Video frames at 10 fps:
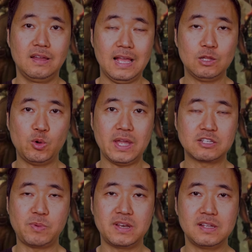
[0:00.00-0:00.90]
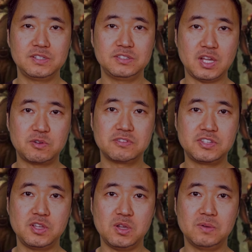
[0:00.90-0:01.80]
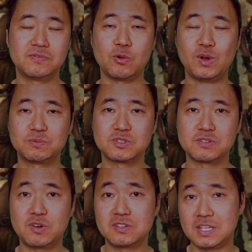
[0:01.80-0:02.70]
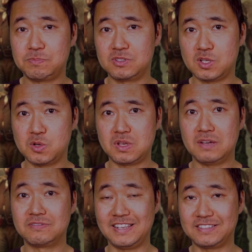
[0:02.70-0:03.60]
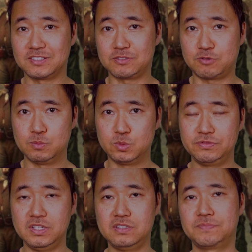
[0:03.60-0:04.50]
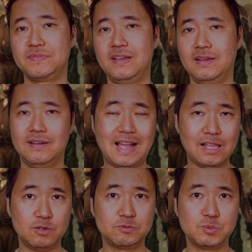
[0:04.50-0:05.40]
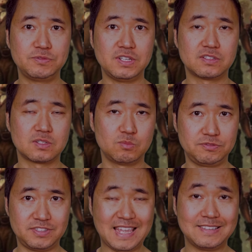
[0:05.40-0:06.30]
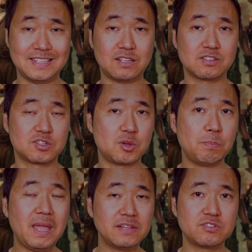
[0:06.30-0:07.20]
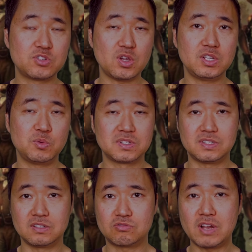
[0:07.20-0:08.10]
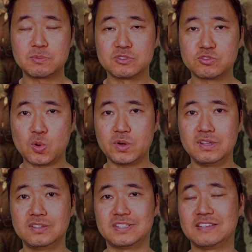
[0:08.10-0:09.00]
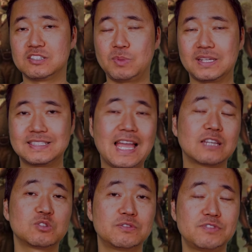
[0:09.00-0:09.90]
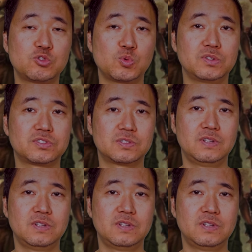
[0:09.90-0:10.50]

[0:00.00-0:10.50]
Hello, Exponelly, Terrence here. Welcome to the first episode of Lessons from Movies. I love movies. Movies can take us on an amazing journey with incredible stories and spectacular visuals.